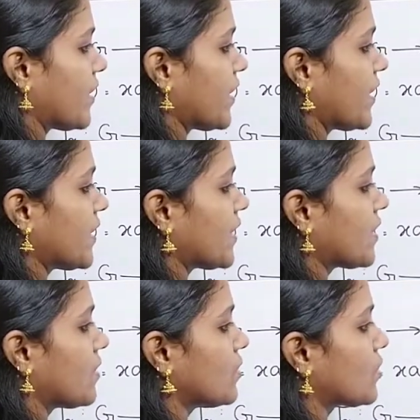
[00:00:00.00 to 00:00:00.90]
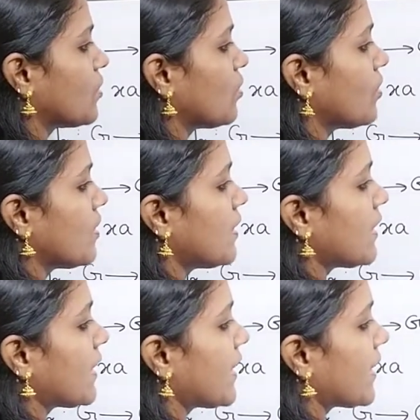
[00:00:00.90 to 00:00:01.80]
A equal to
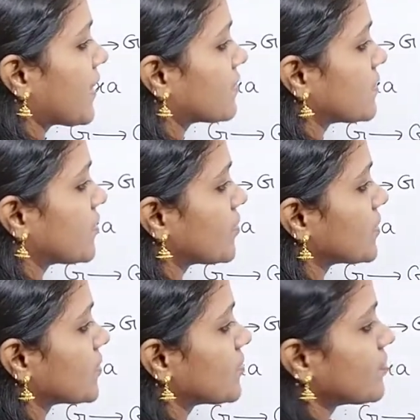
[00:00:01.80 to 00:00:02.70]
Ax inverse.